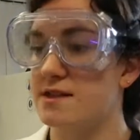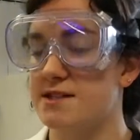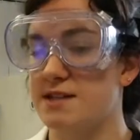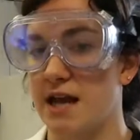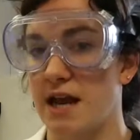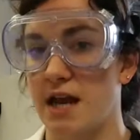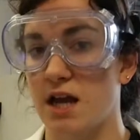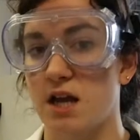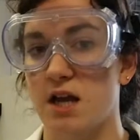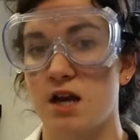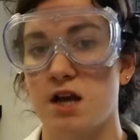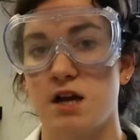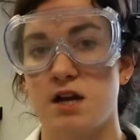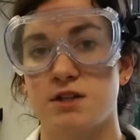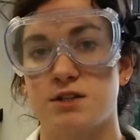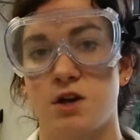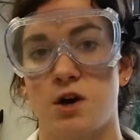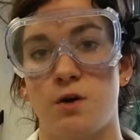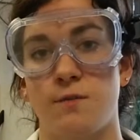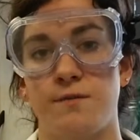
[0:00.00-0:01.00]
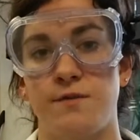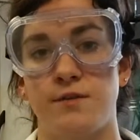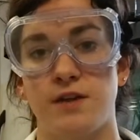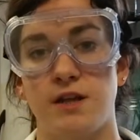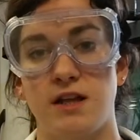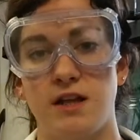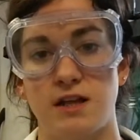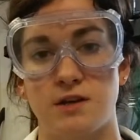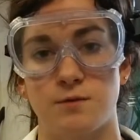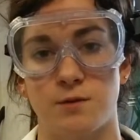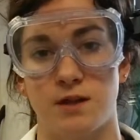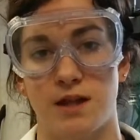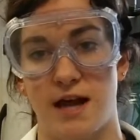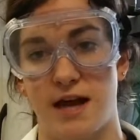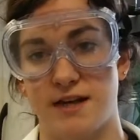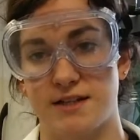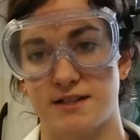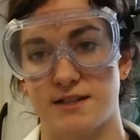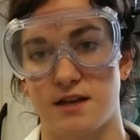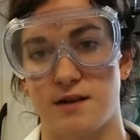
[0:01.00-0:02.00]
in the tank to hopefully
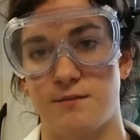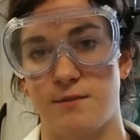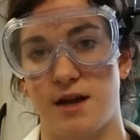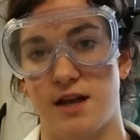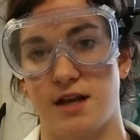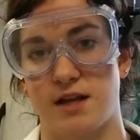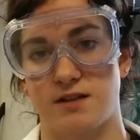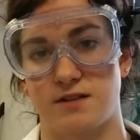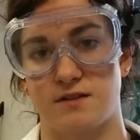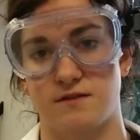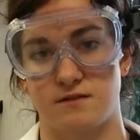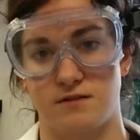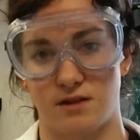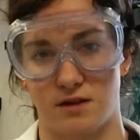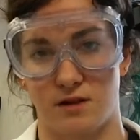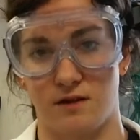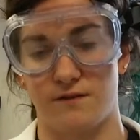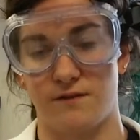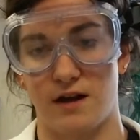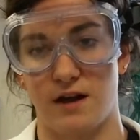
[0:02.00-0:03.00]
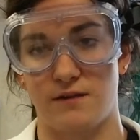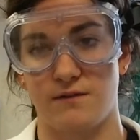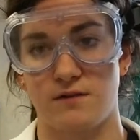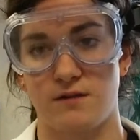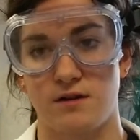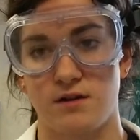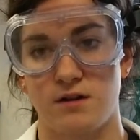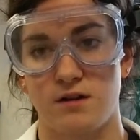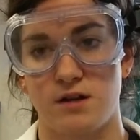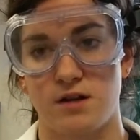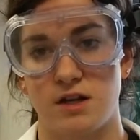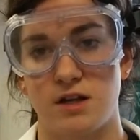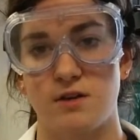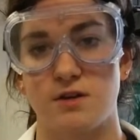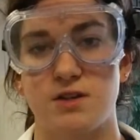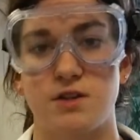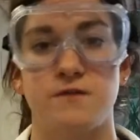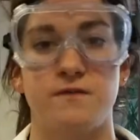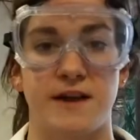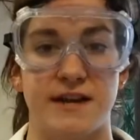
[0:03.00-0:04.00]
equalize and make it to 35.
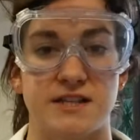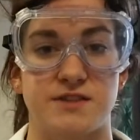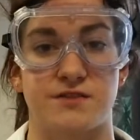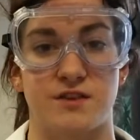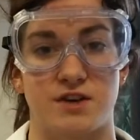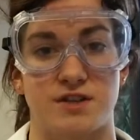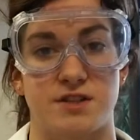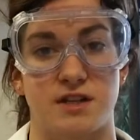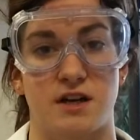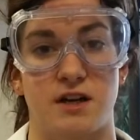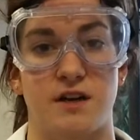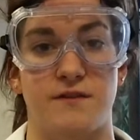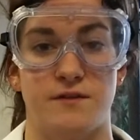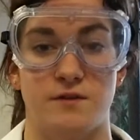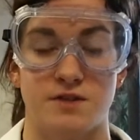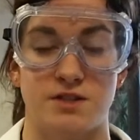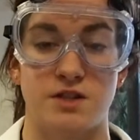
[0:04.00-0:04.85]
Mm-hmm. You do vice versa.